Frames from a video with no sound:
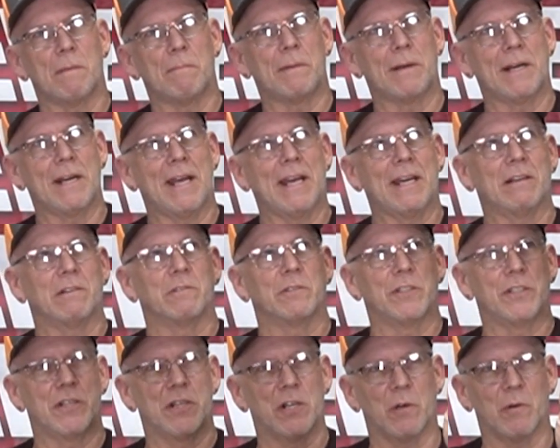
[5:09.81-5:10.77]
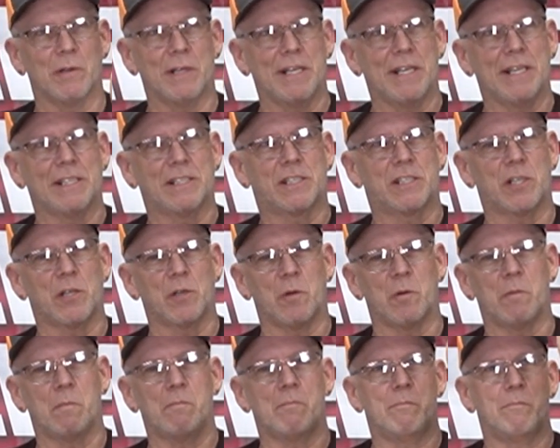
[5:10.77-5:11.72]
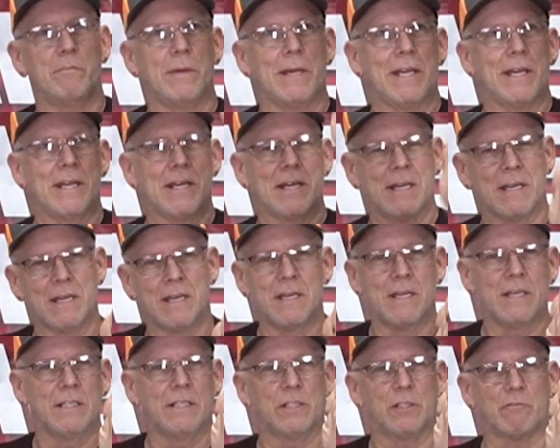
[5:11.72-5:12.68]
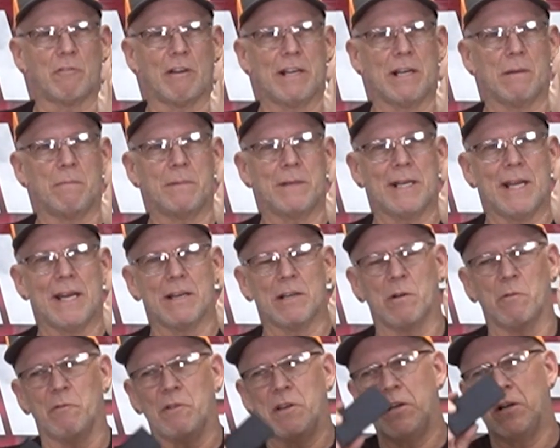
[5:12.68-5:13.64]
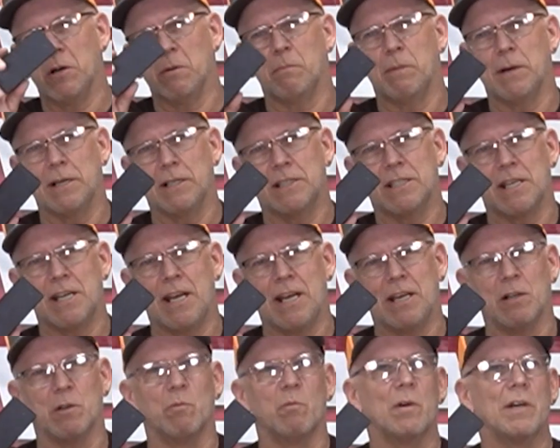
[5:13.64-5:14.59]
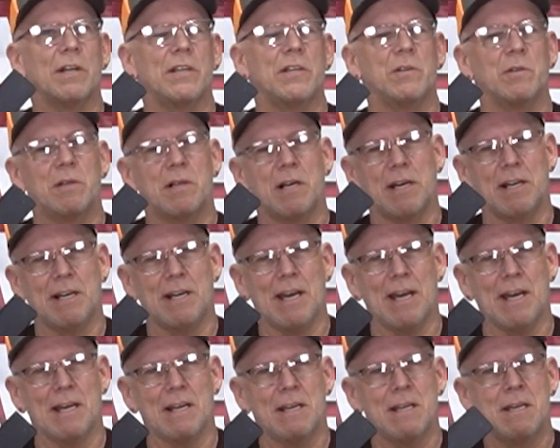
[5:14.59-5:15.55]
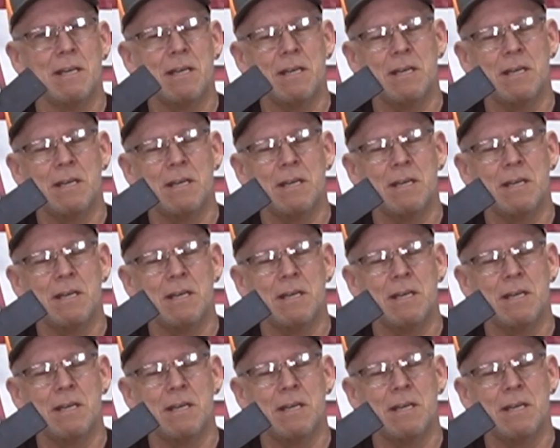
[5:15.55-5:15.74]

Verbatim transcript: up at an angle and you know it needs to be straight up and down over here, but it's an angle. What do you cut it at?